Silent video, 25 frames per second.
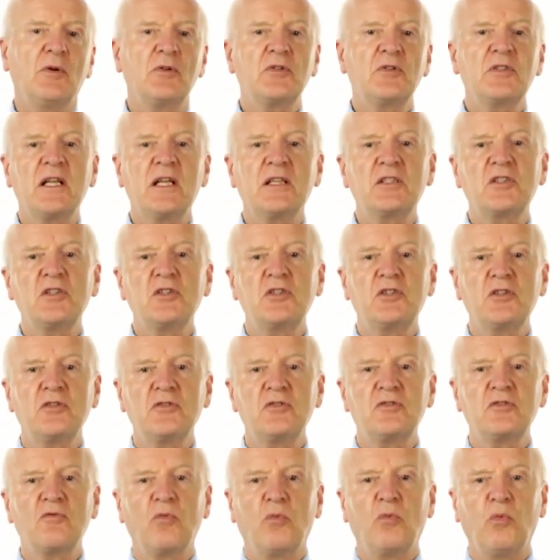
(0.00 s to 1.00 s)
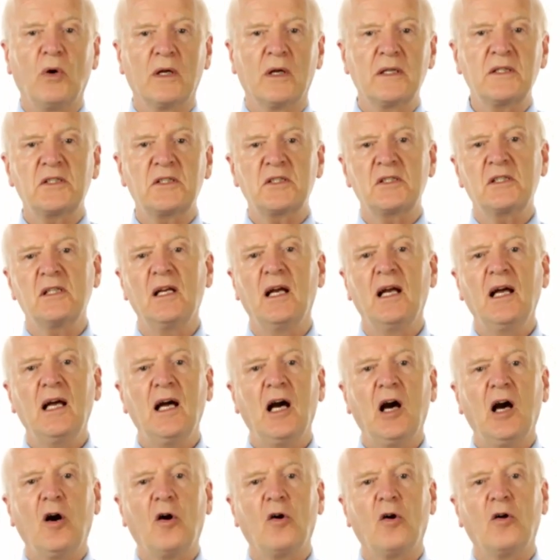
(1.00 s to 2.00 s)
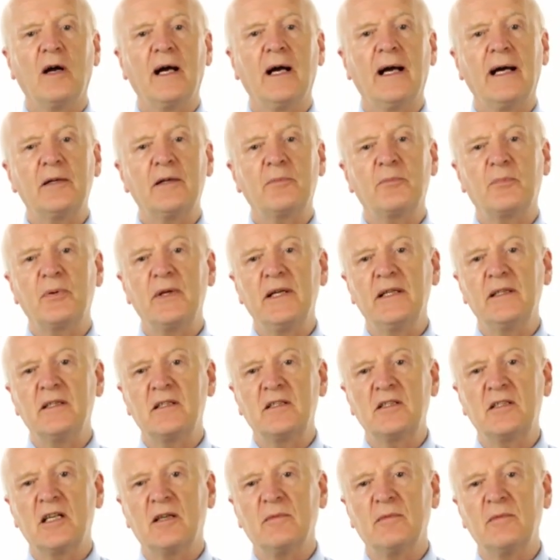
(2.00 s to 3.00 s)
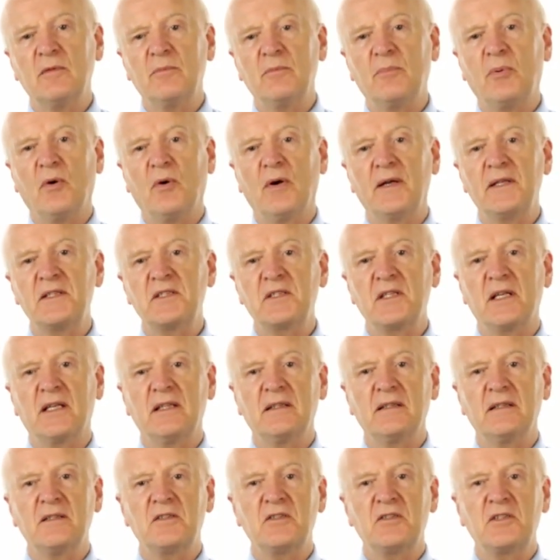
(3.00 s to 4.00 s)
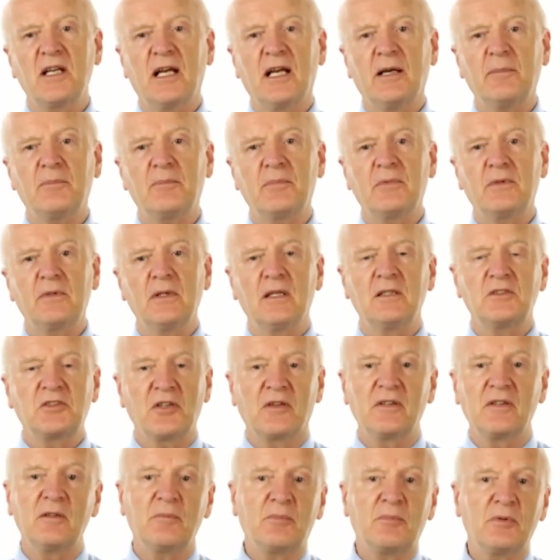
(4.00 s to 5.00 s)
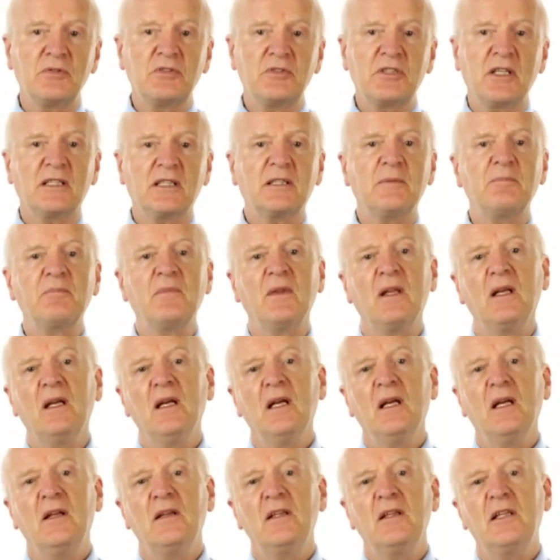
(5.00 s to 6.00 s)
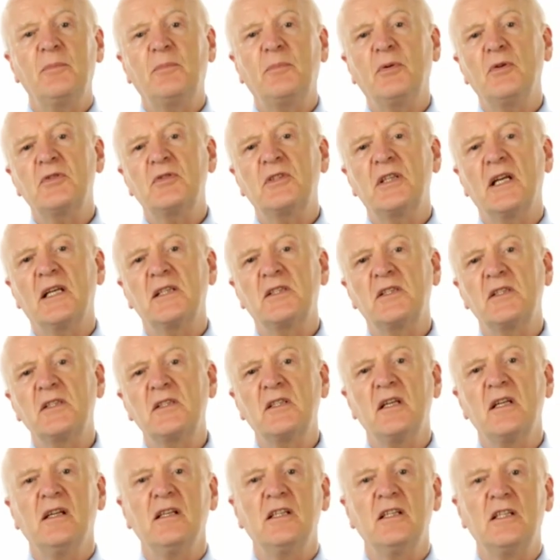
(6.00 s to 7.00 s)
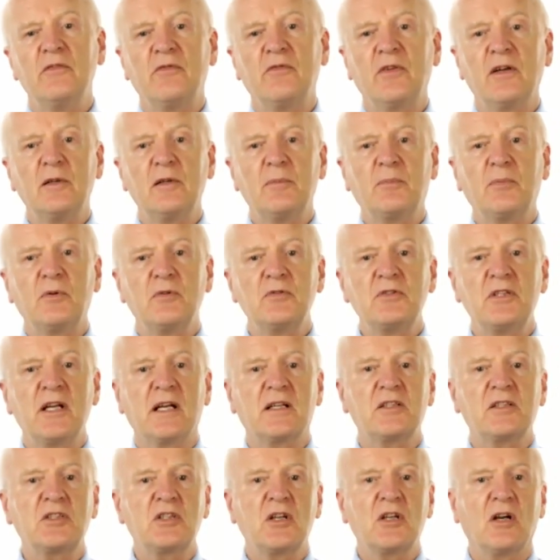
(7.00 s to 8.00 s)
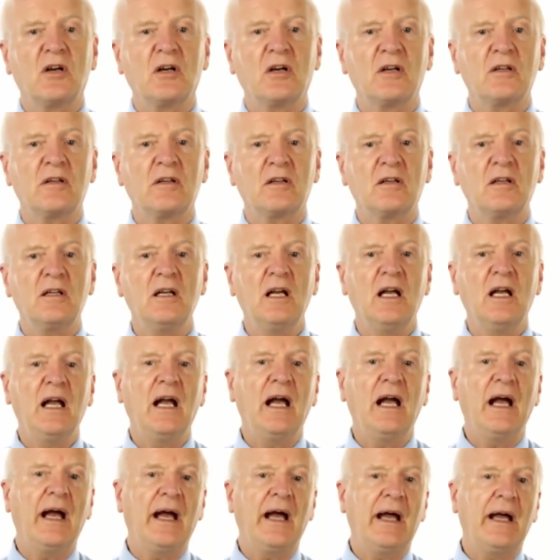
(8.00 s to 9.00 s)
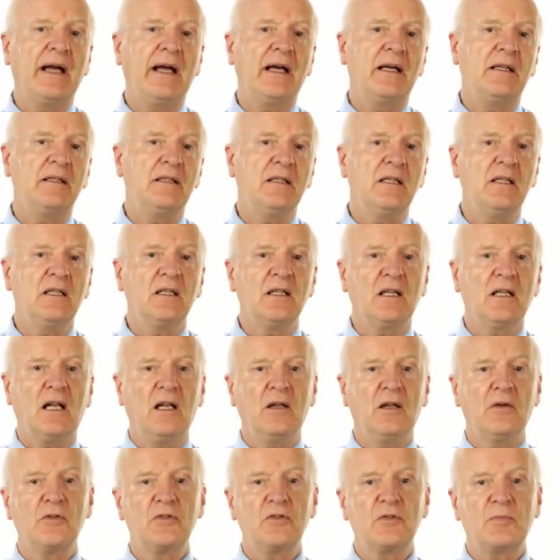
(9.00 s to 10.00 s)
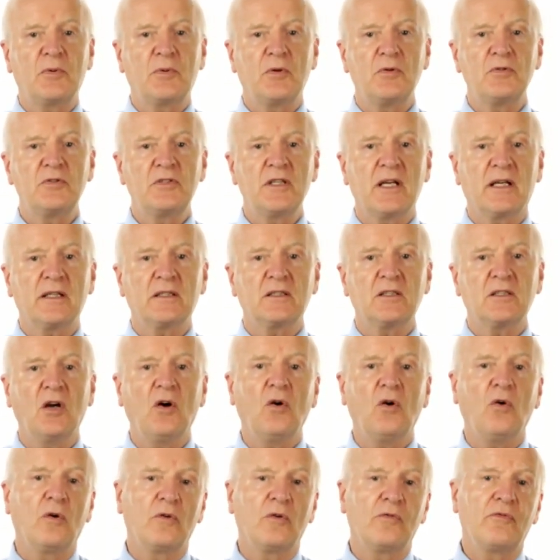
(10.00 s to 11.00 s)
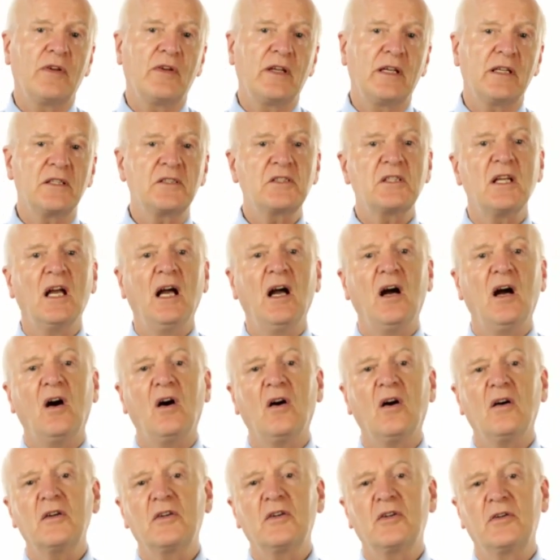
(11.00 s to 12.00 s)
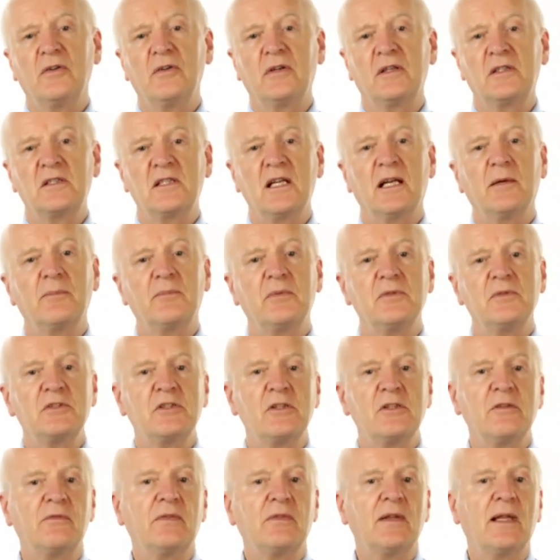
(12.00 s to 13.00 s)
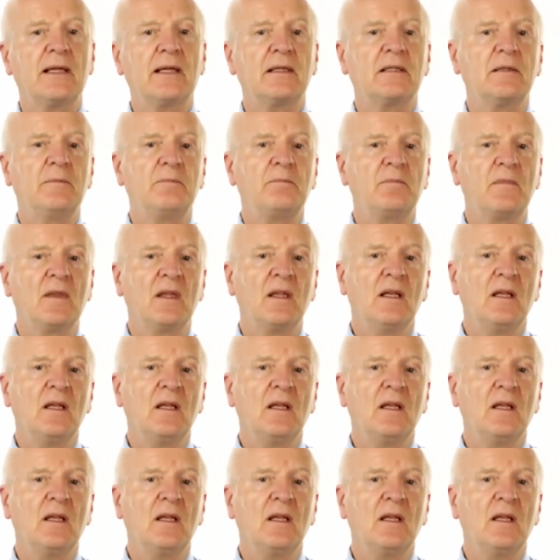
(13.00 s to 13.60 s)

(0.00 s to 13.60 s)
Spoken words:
Processes used once or at predetermined points in the project. The processes develop project charter and close project or phase are good examples of that.